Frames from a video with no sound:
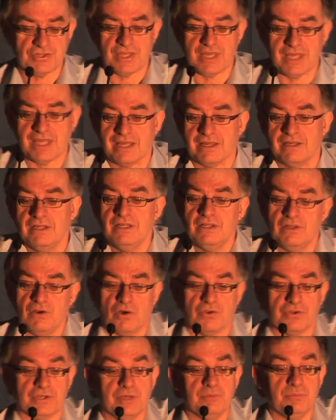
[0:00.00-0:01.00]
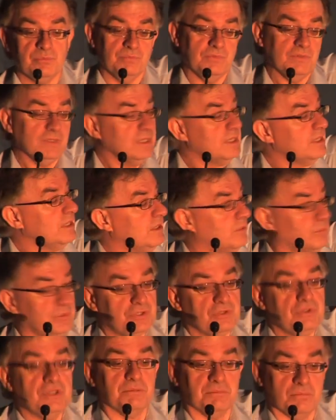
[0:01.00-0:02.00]
there on it. We
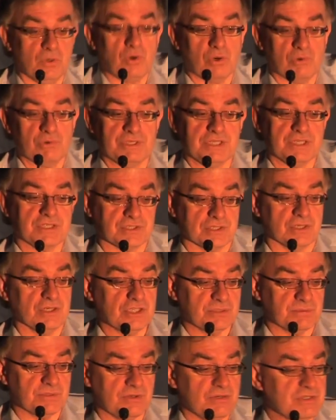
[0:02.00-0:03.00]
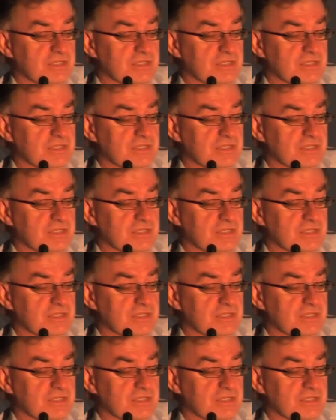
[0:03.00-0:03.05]
do need more research, but there